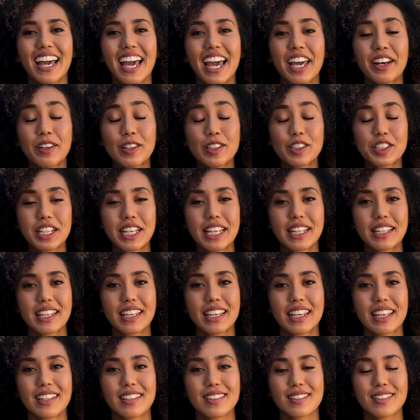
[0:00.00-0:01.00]
energy
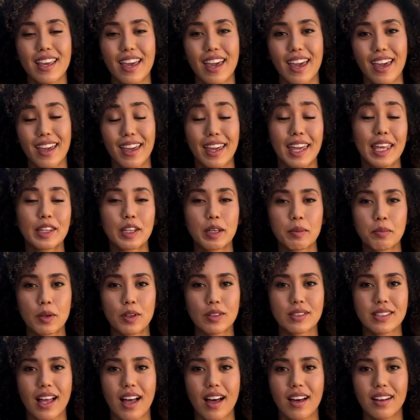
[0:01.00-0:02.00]
healing is a healing
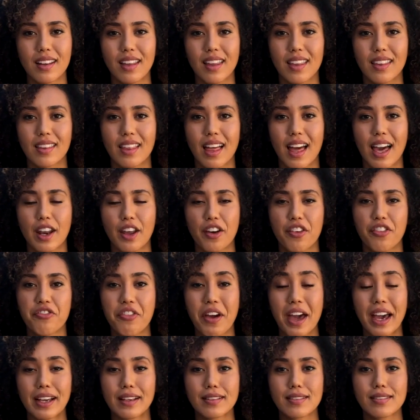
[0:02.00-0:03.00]
modality that
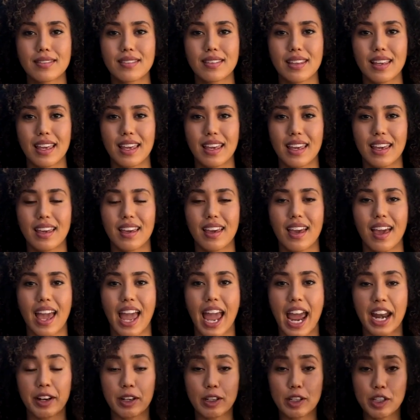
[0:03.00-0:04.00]
affects the
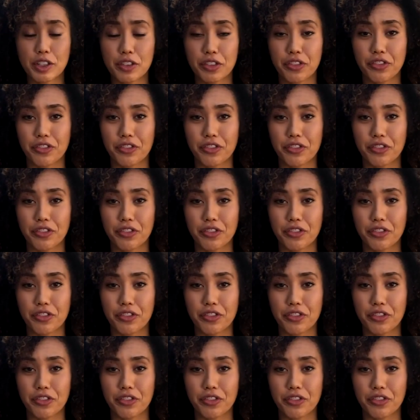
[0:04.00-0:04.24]
energy